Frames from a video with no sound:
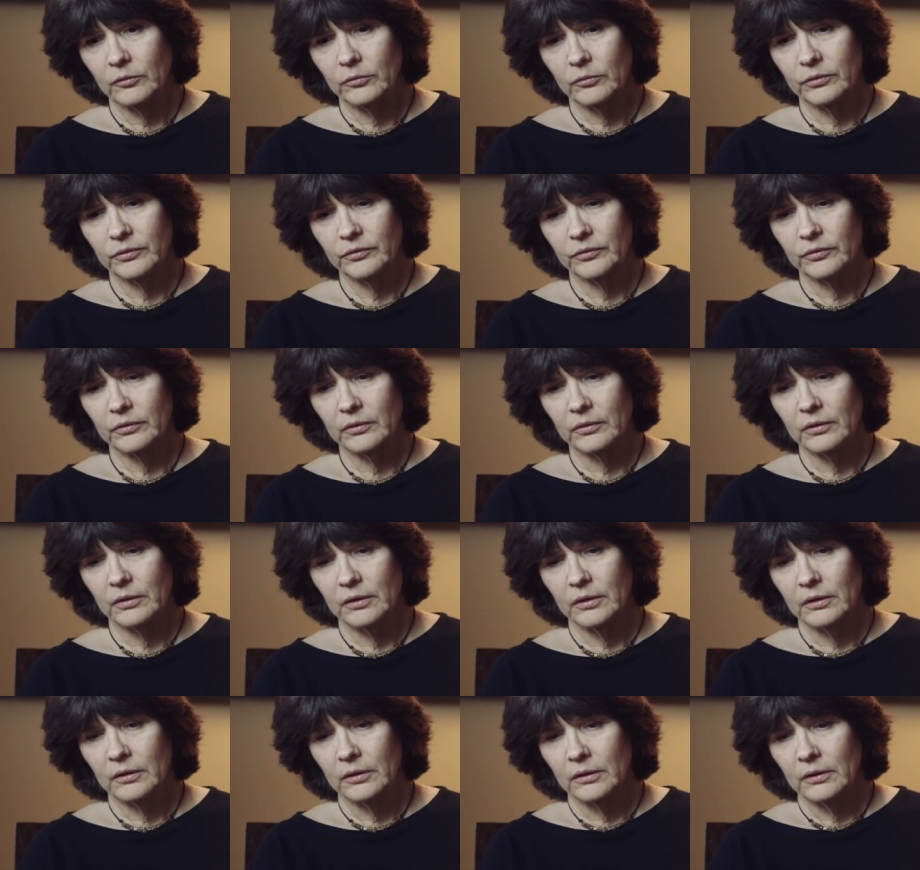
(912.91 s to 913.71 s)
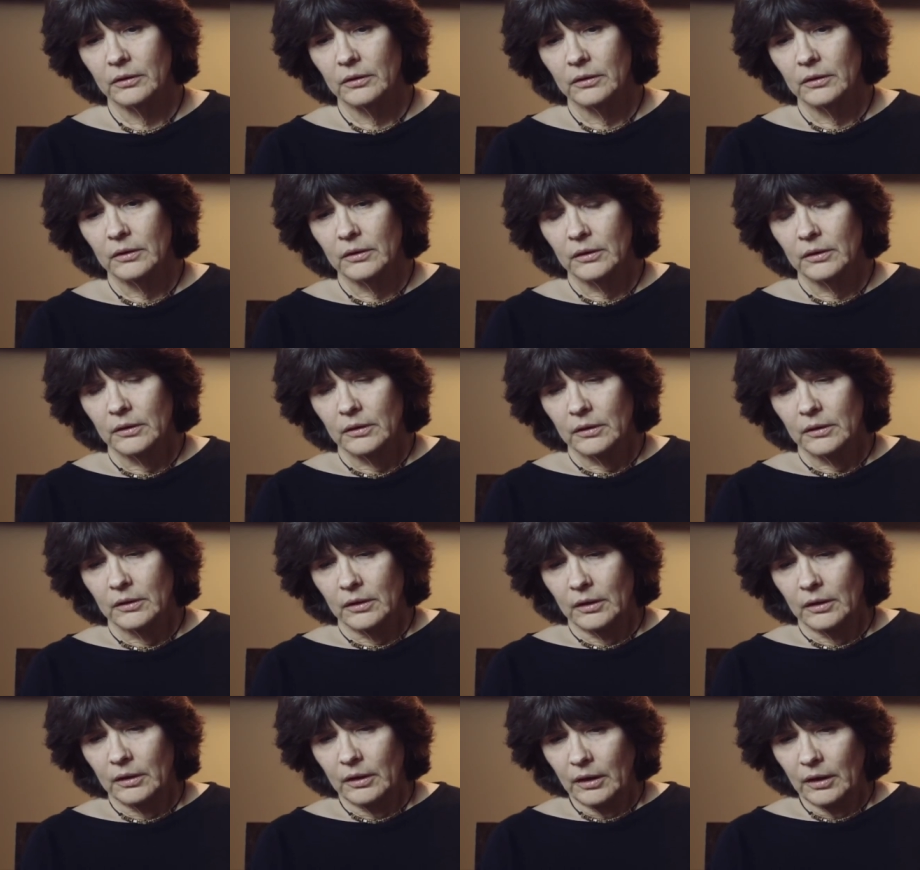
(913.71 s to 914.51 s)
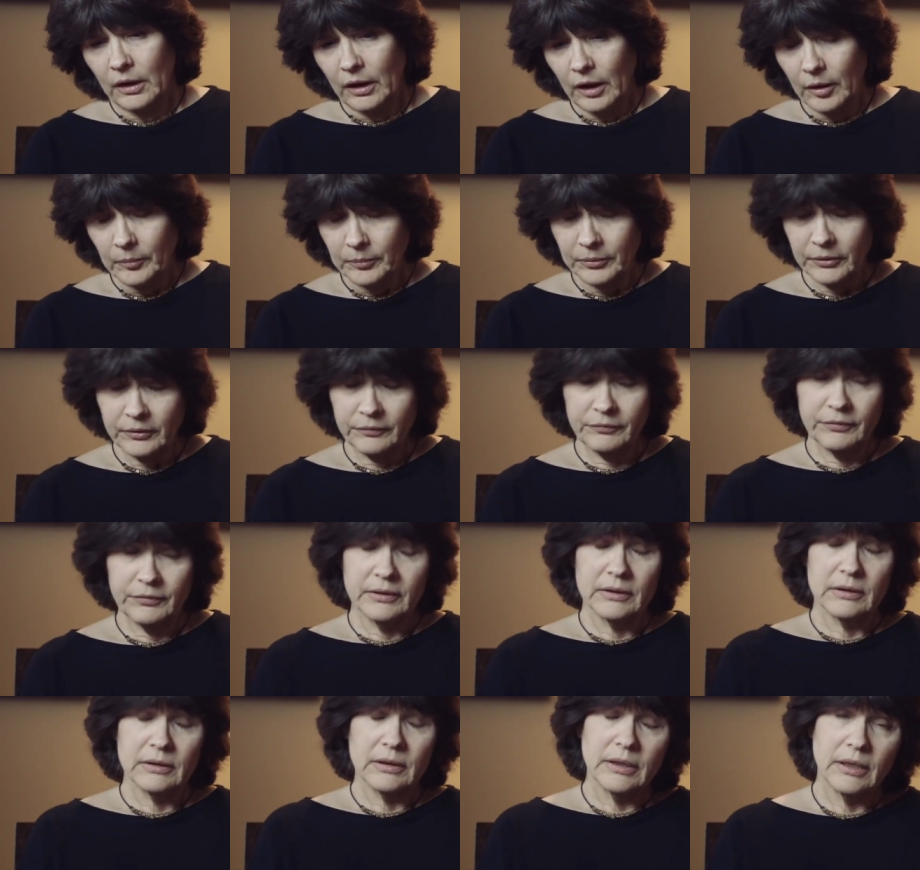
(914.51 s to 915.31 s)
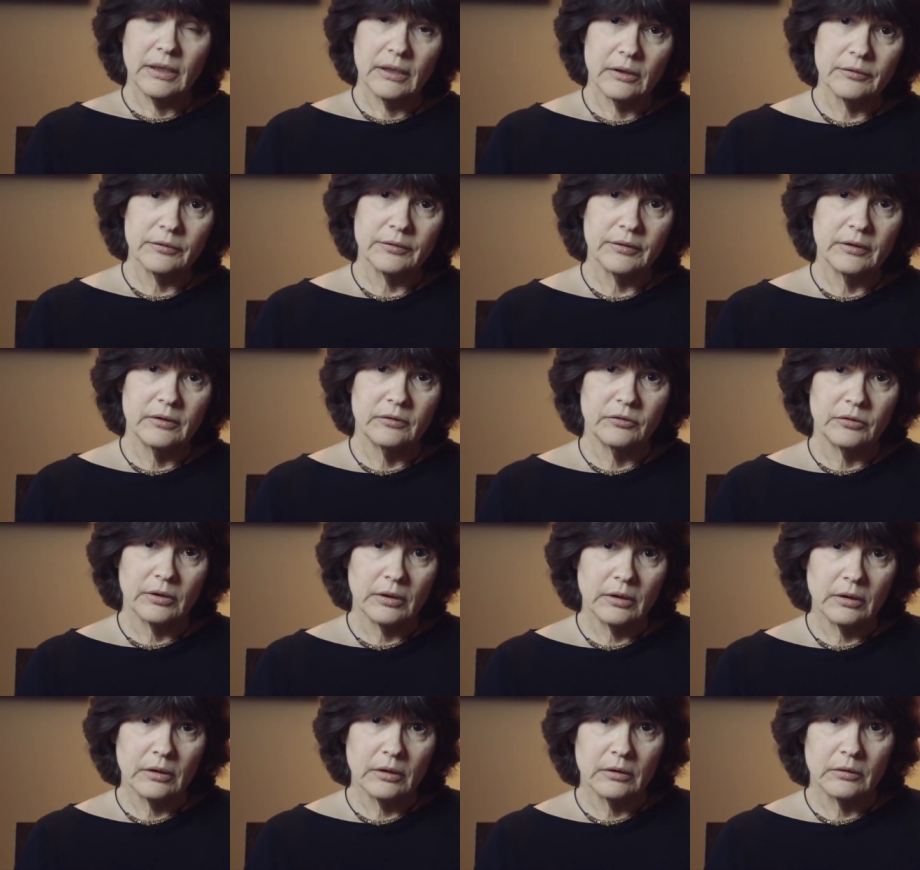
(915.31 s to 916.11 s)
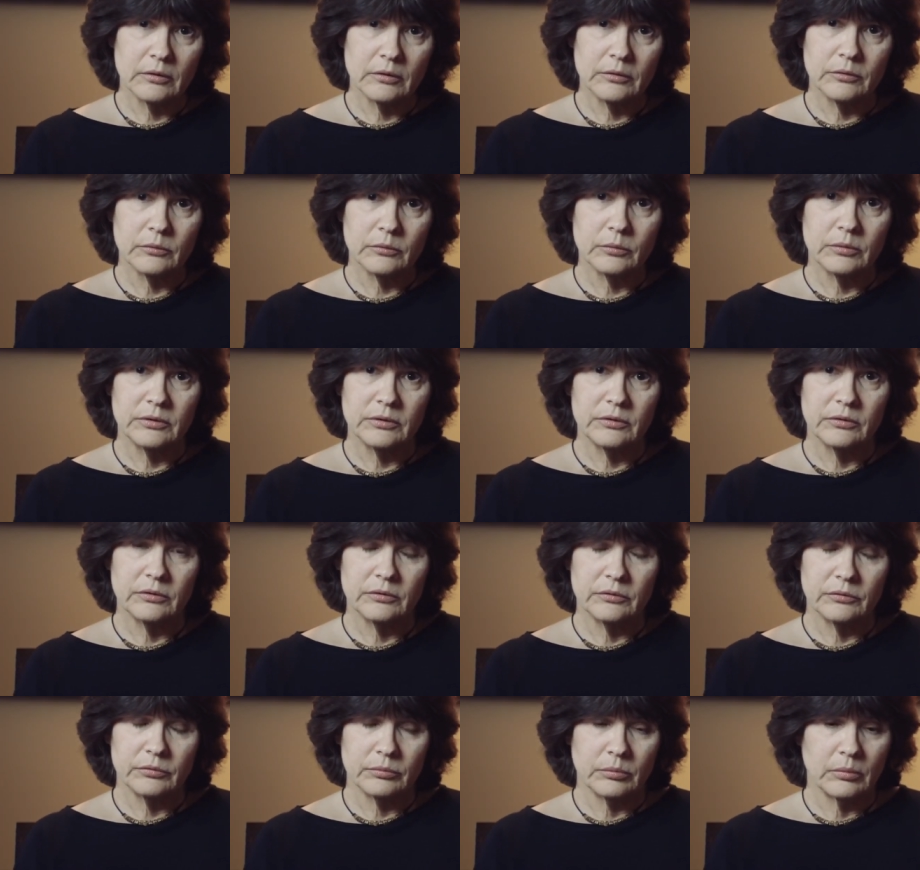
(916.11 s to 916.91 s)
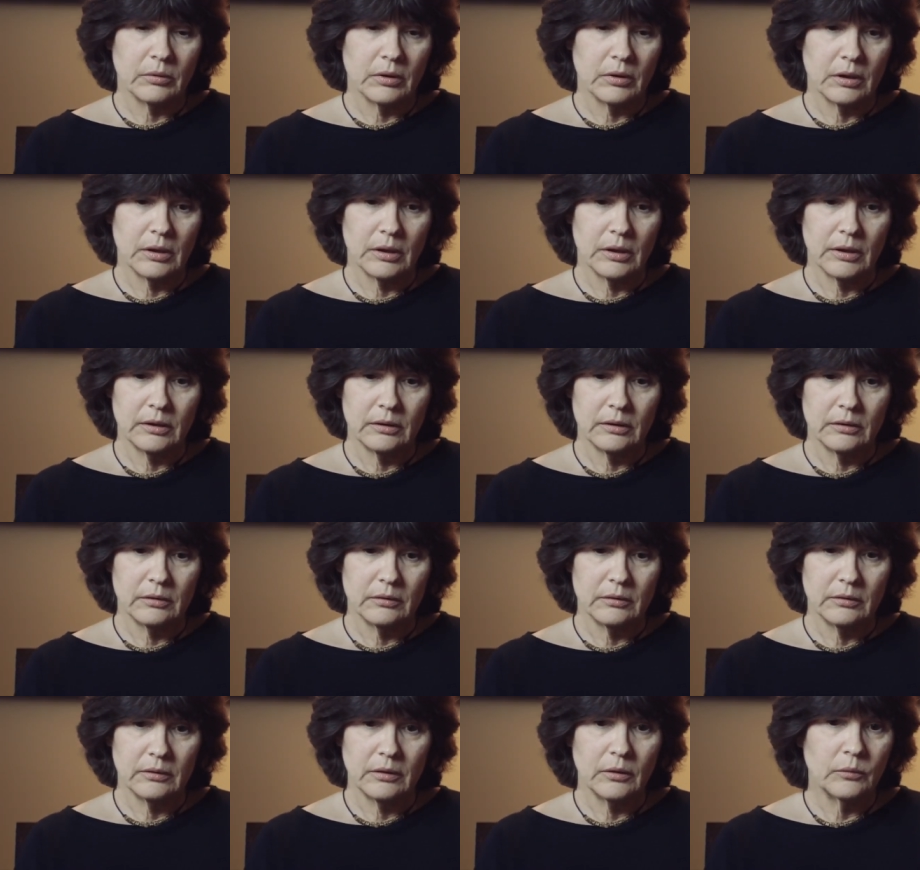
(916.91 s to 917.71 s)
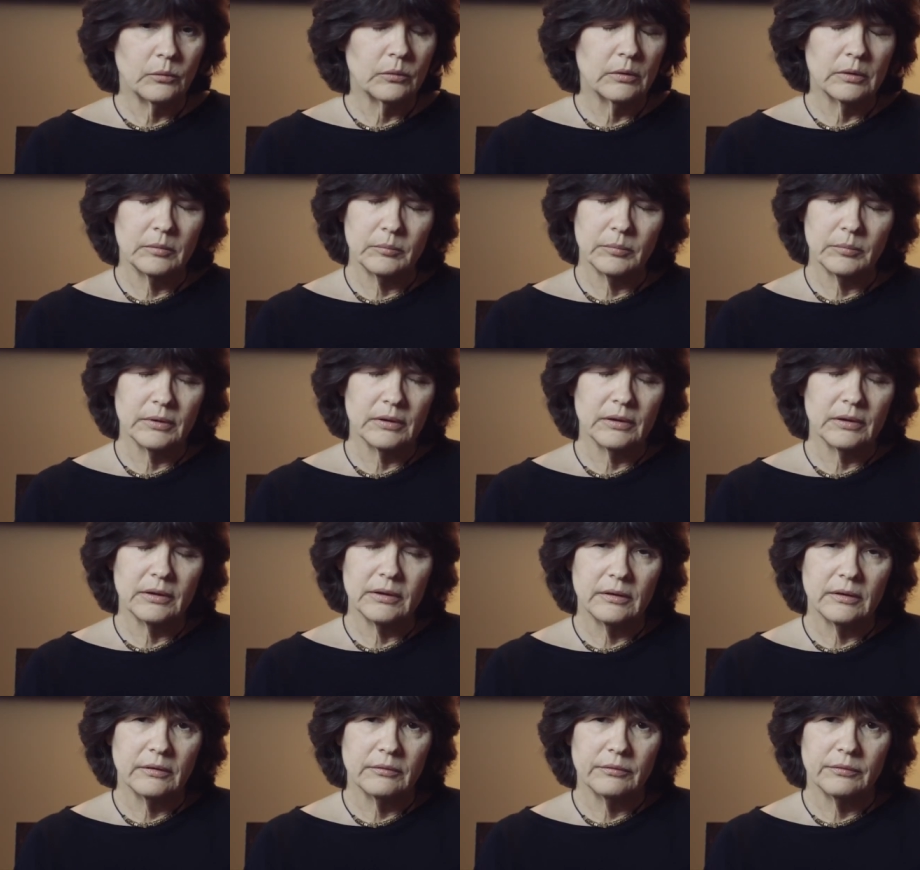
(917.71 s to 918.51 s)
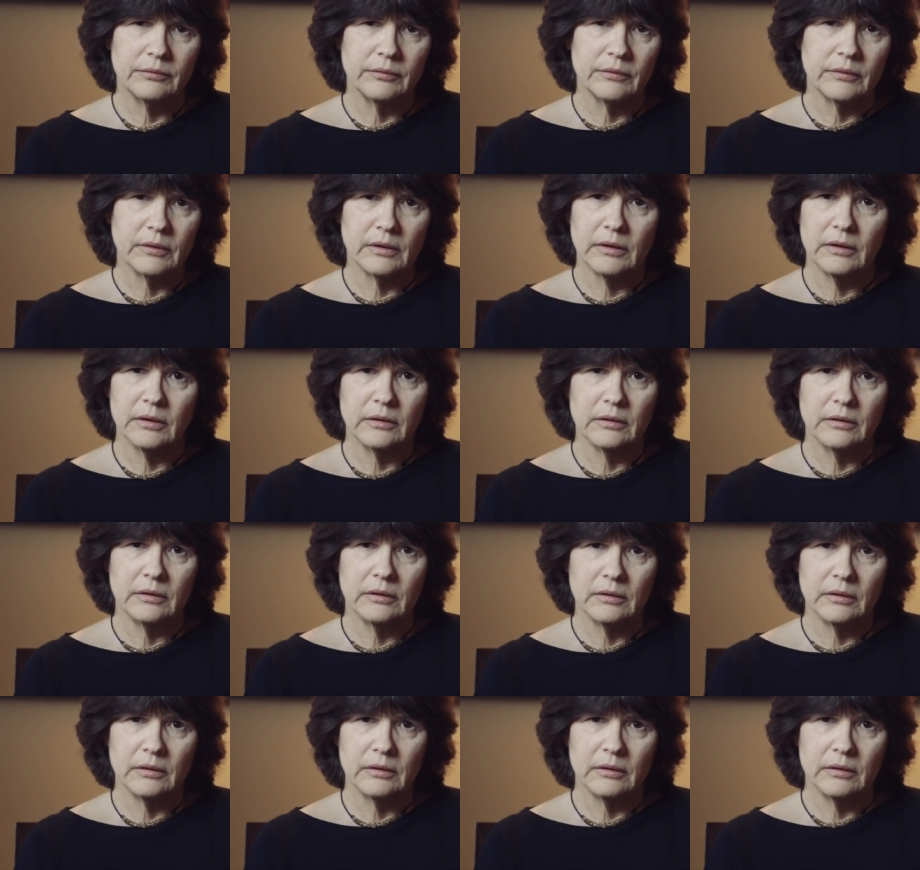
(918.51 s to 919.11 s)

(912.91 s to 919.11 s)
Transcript: He was a perfectly healthy child, which is why no one believed that